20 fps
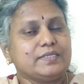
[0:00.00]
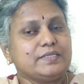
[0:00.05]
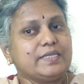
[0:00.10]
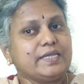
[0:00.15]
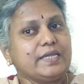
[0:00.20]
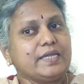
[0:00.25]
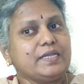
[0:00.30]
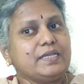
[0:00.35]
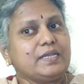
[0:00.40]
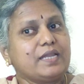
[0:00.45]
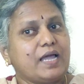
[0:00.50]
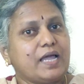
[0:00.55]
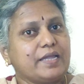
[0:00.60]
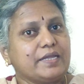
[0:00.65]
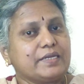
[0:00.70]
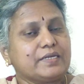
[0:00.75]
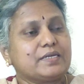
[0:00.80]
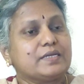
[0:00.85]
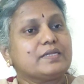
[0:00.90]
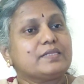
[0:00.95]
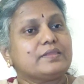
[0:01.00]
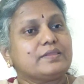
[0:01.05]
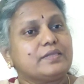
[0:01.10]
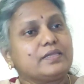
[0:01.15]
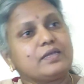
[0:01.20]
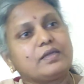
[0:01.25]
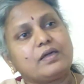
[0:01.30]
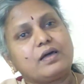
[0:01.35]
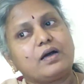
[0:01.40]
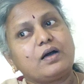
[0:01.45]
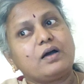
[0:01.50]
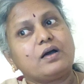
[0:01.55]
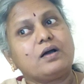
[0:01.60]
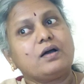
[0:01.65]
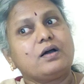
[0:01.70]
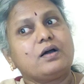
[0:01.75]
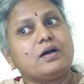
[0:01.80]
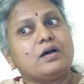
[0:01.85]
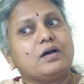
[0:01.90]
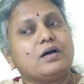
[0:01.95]
They like their
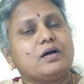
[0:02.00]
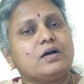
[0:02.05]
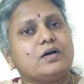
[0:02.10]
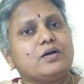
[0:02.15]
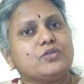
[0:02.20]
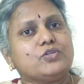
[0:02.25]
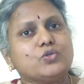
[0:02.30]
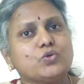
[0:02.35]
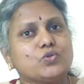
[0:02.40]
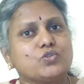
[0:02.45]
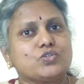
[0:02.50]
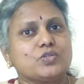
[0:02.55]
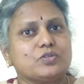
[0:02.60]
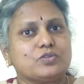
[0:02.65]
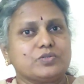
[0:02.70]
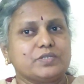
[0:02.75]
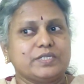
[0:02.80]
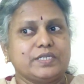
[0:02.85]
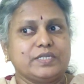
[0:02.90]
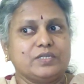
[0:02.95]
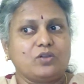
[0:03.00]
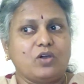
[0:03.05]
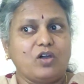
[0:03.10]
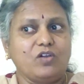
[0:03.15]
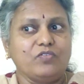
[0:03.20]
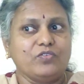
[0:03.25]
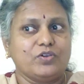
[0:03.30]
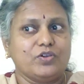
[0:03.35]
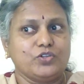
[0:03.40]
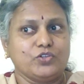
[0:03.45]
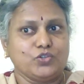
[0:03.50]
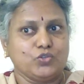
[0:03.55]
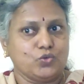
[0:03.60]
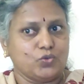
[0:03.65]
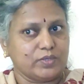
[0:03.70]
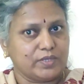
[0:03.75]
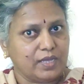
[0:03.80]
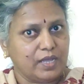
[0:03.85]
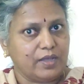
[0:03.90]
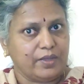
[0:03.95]
usual routine of
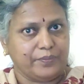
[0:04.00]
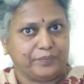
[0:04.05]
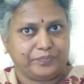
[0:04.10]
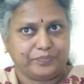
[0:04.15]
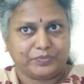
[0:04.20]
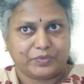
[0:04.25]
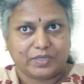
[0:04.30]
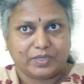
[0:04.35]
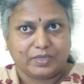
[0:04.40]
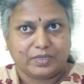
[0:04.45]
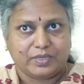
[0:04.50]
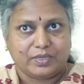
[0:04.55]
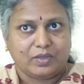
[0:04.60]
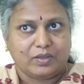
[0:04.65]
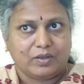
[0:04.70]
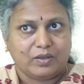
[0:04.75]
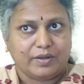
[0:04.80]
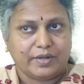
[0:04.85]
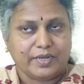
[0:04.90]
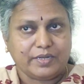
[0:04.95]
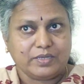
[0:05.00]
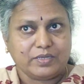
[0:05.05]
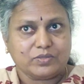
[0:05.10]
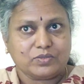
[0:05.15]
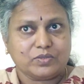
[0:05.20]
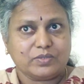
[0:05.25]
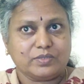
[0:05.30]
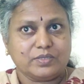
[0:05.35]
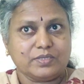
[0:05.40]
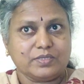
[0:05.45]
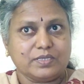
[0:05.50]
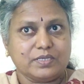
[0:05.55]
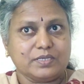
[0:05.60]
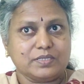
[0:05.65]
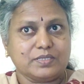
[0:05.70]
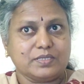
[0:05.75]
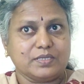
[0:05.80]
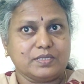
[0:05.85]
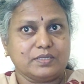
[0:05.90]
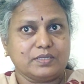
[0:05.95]
yoga. Alright. So this
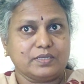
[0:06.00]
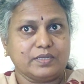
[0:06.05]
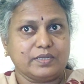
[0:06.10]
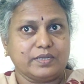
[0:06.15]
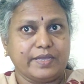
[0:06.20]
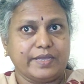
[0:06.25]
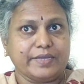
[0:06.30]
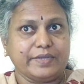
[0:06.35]
is the